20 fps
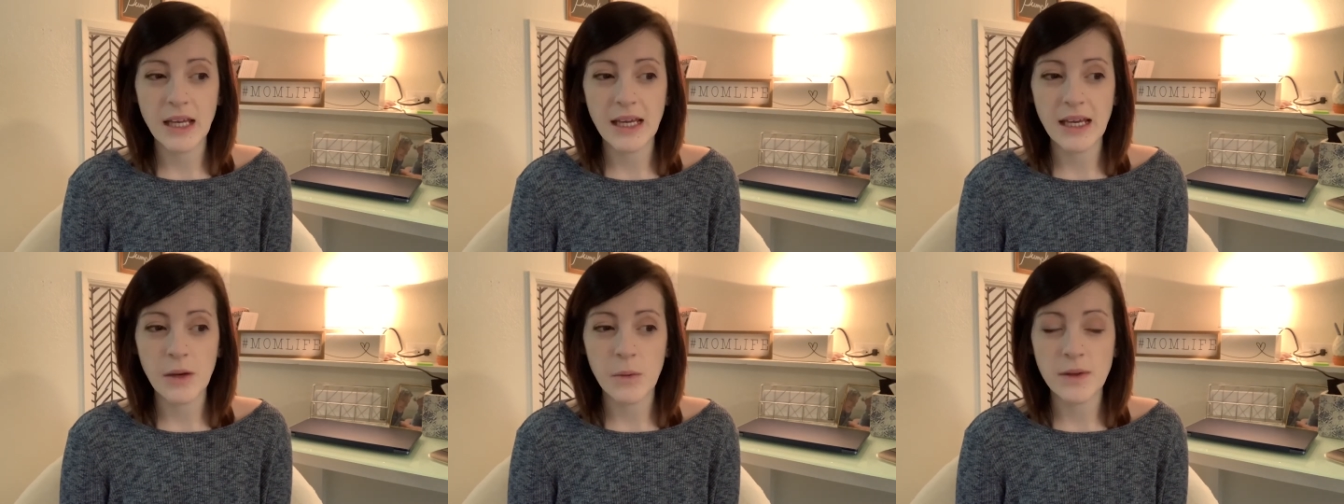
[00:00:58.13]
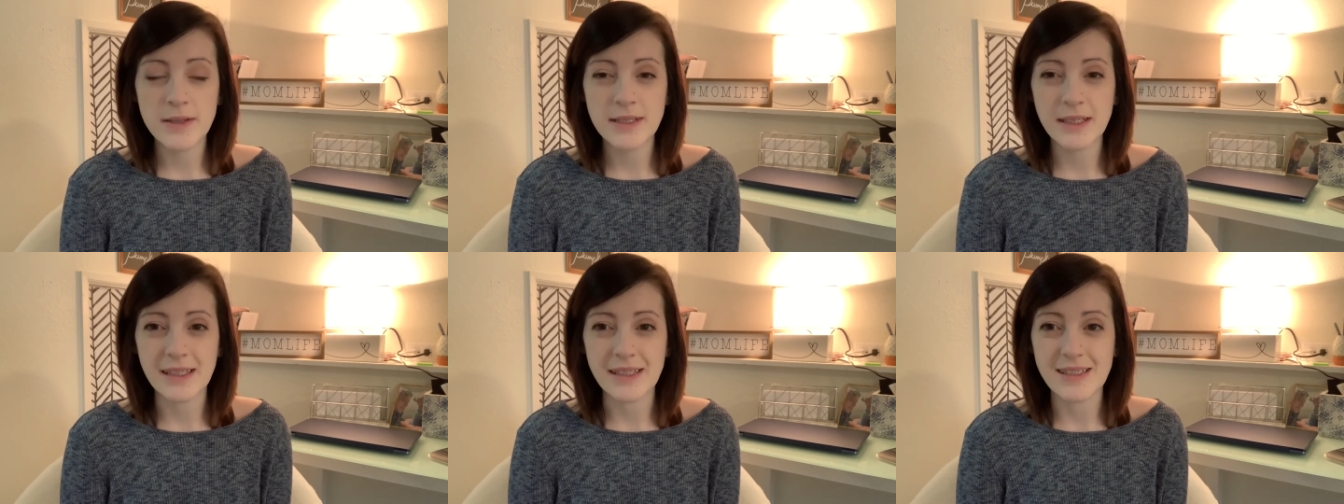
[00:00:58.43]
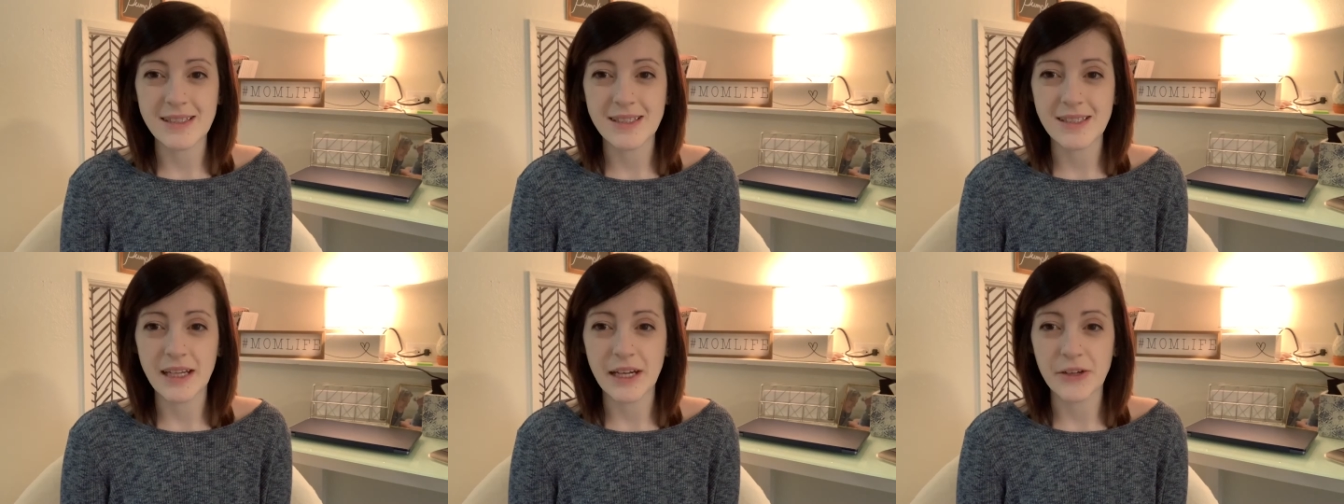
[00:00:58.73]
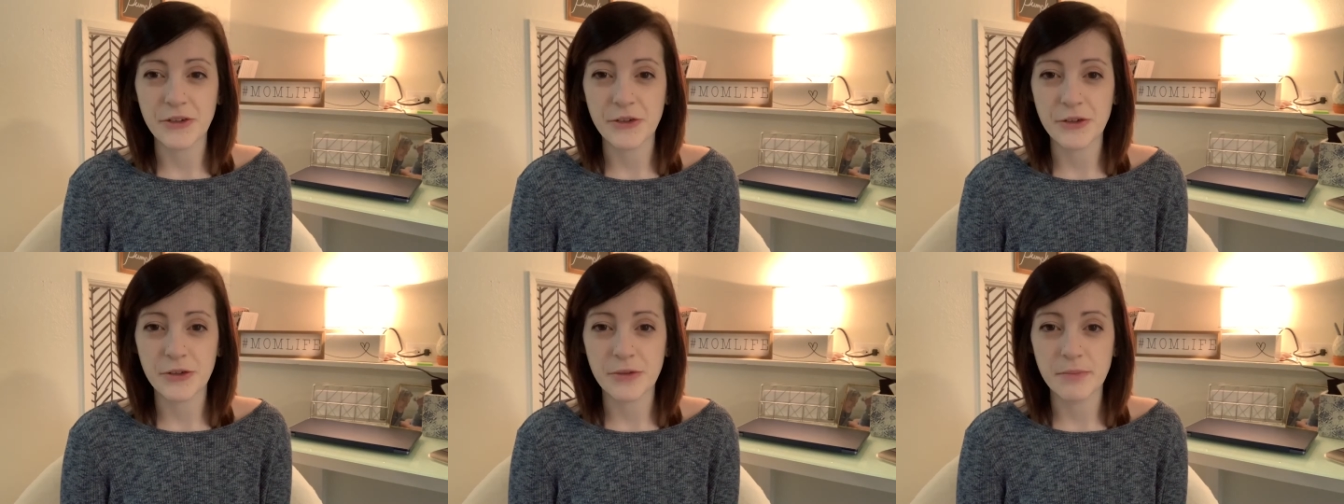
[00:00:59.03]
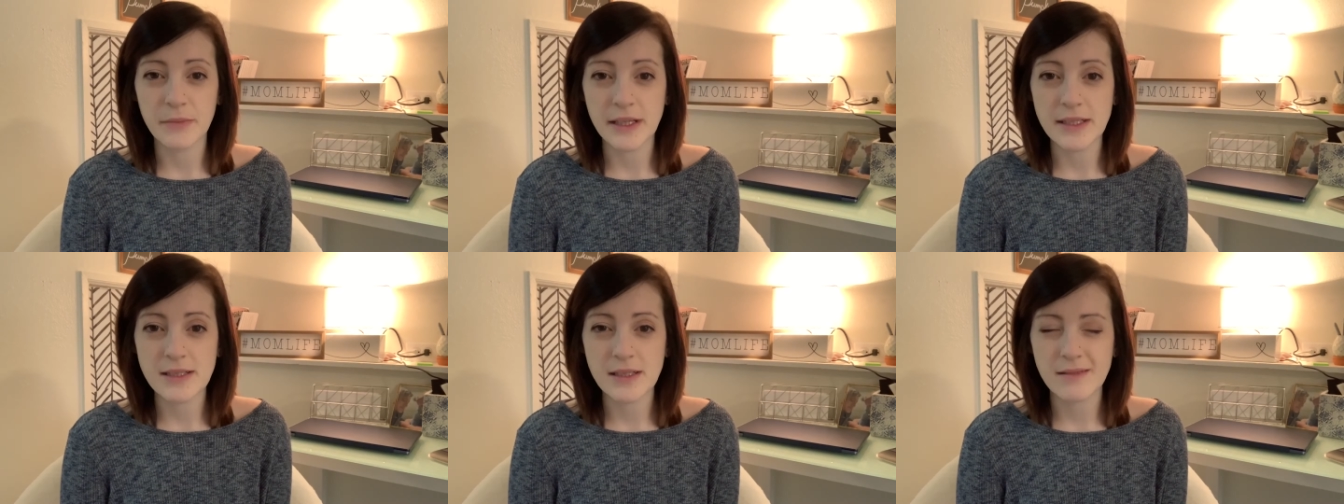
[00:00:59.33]
It wasn't a standard I
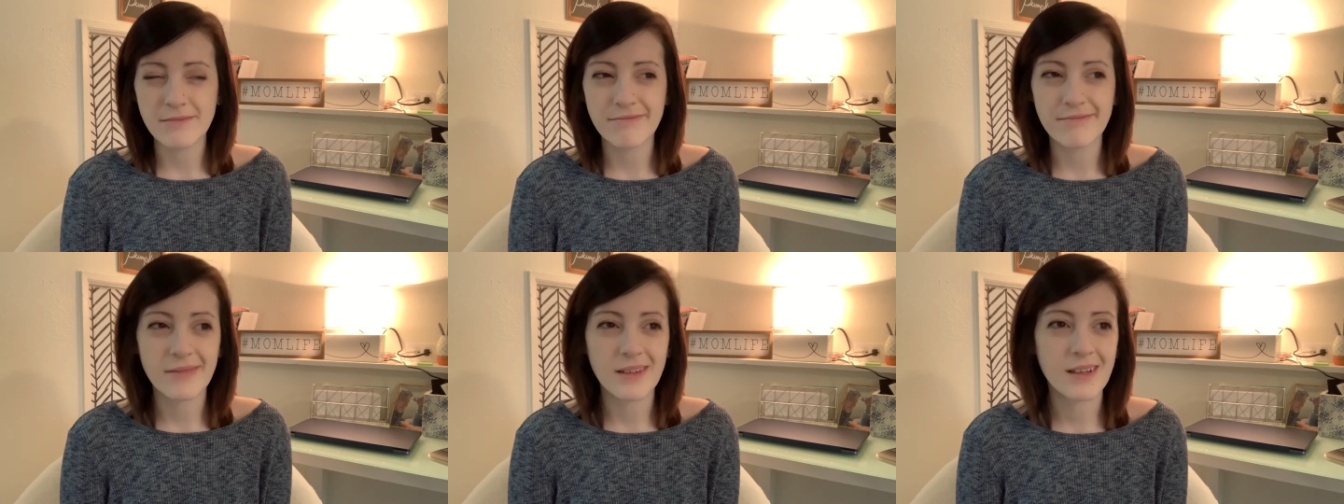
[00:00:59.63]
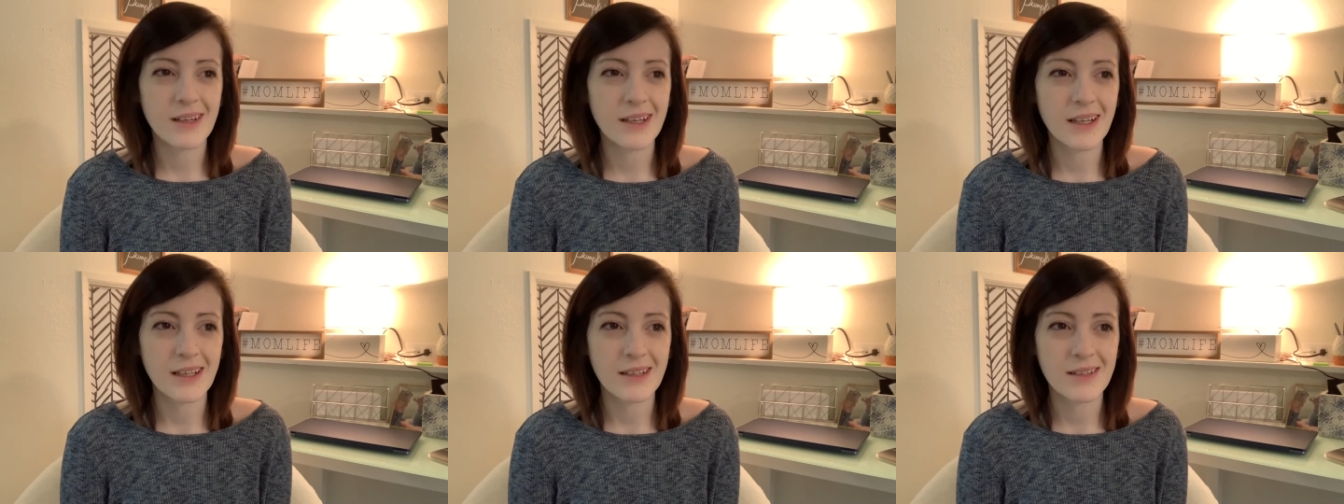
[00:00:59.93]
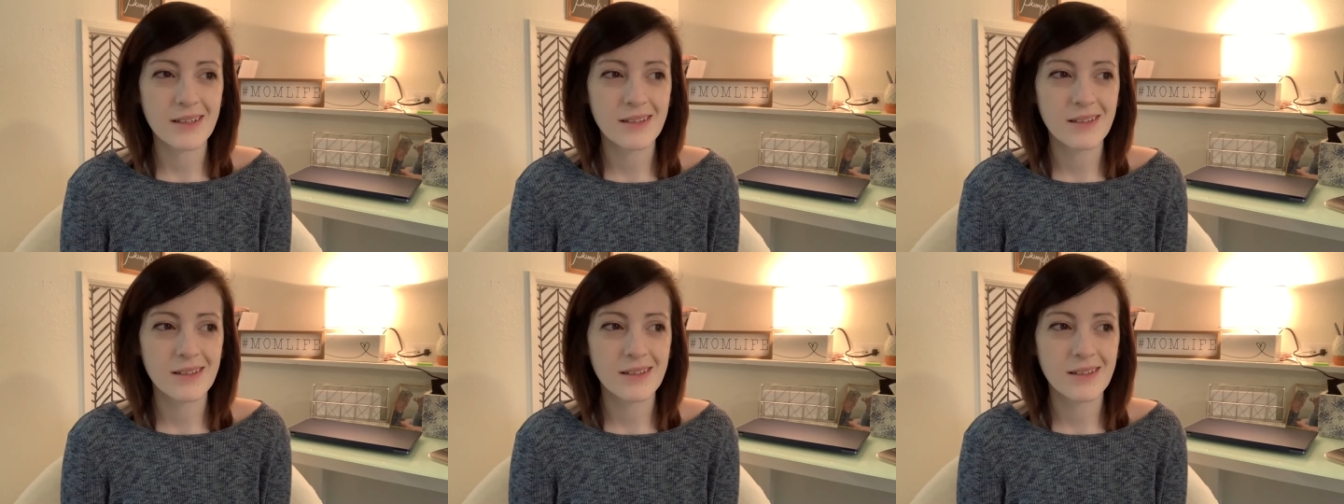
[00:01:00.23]
guess